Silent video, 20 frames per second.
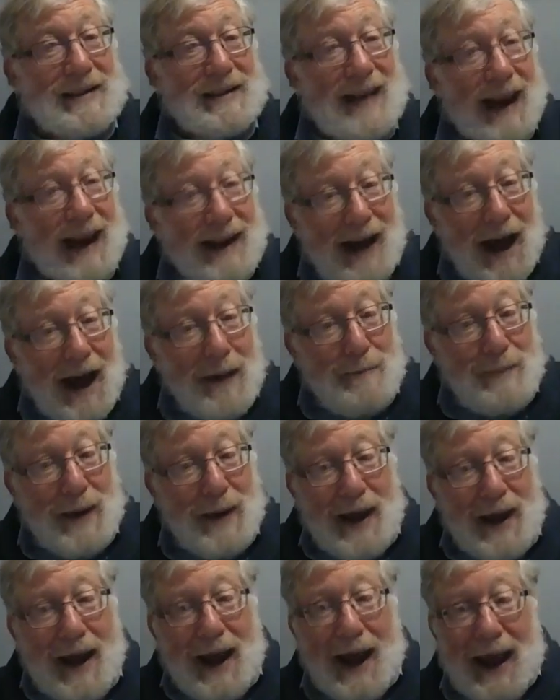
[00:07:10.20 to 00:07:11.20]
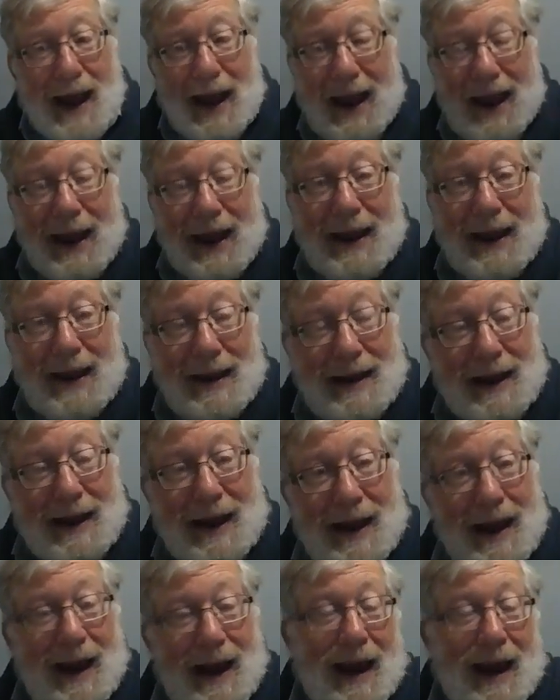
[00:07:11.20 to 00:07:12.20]
set up a
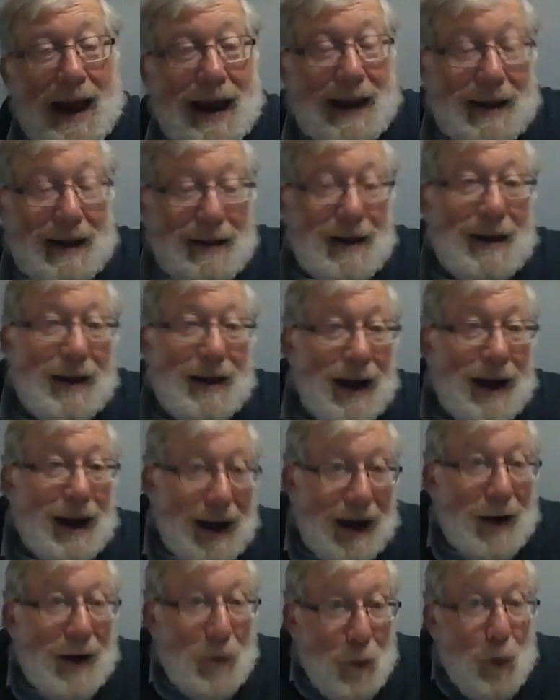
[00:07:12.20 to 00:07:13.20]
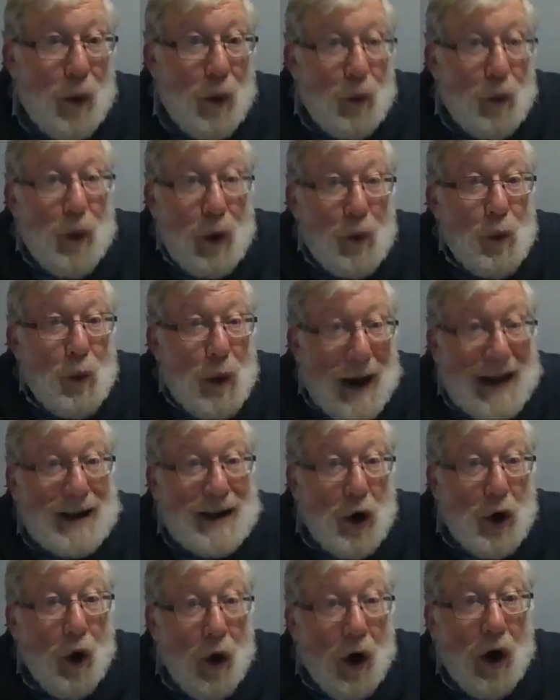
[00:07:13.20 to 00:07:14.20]
what we
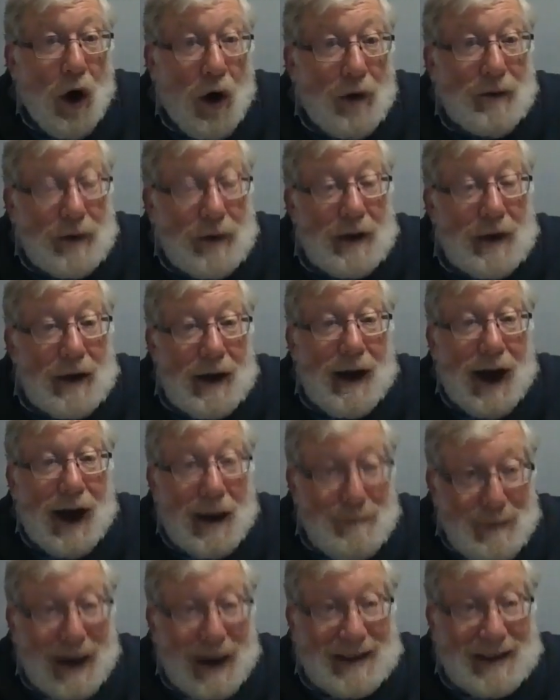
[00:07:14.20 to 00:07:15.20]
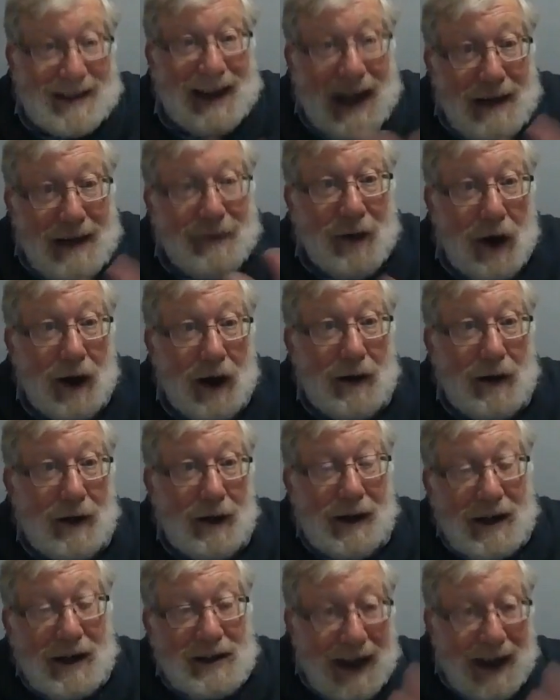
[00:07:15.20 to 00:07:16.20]
call a matzeva.
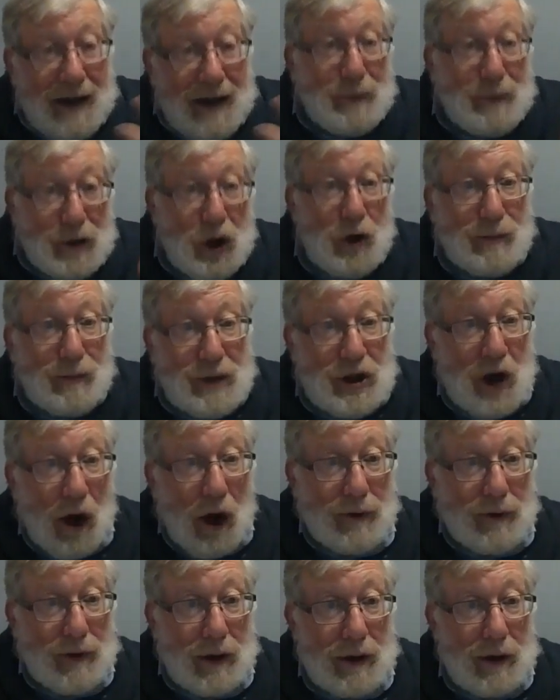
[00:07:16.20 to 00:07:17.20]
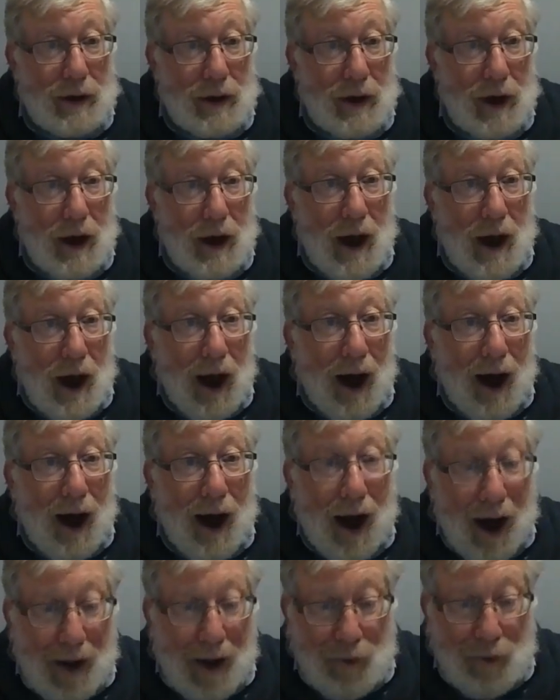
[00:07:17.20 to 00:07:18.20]
He set up a tombstone.
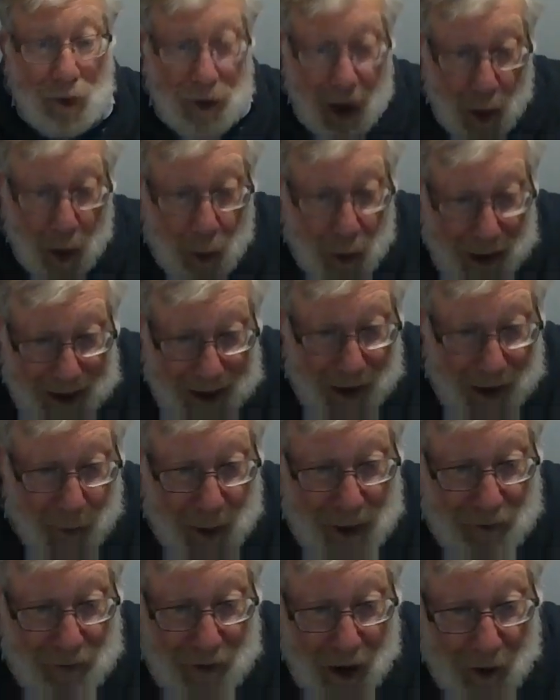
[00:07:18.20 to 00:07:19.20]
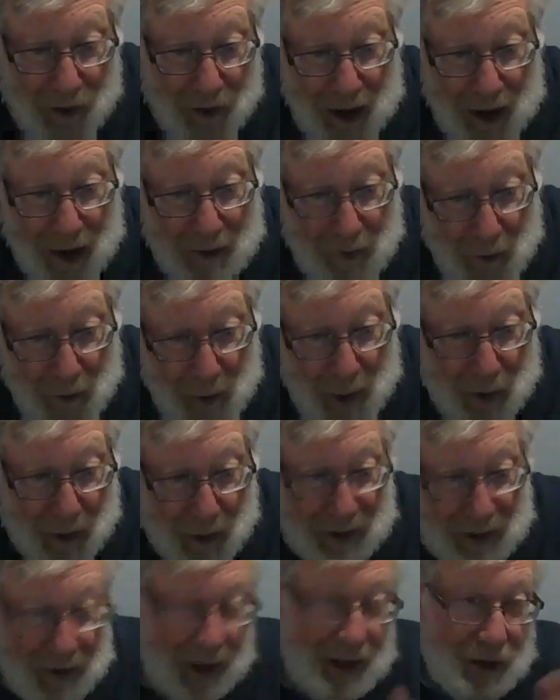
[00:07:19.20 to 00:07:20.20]
Now here we wrote,
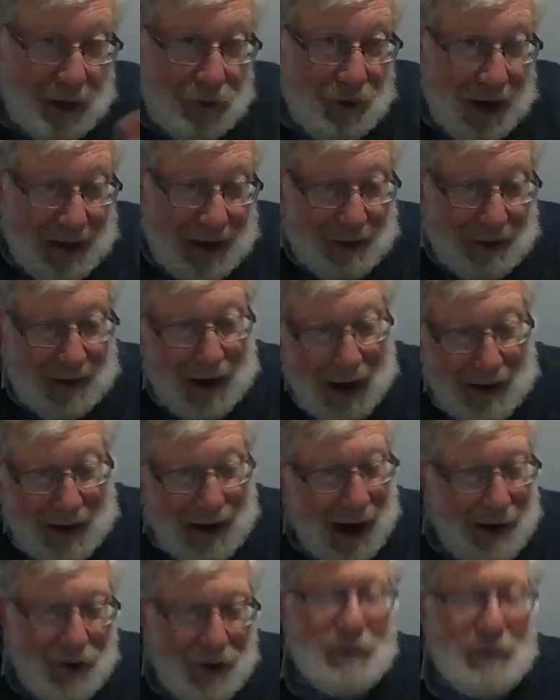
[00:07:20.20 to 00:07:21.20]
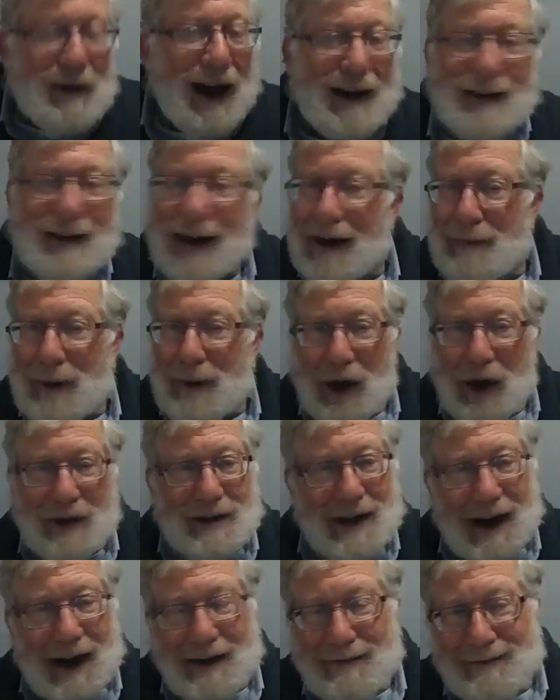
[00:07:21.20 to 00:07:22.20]
it's written. I got to be
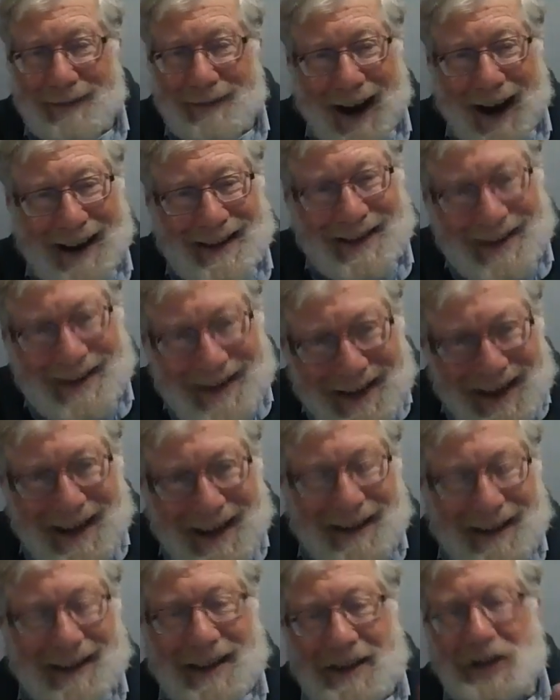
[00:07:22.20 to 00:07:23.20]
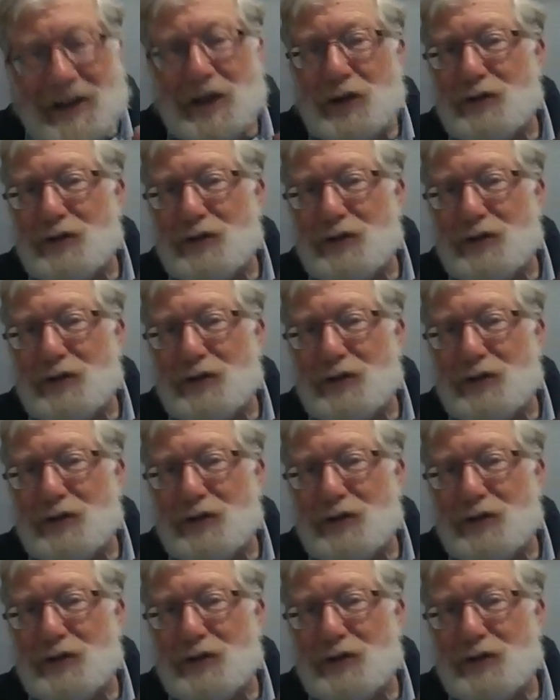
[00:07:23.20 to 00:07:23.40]
honest. I think this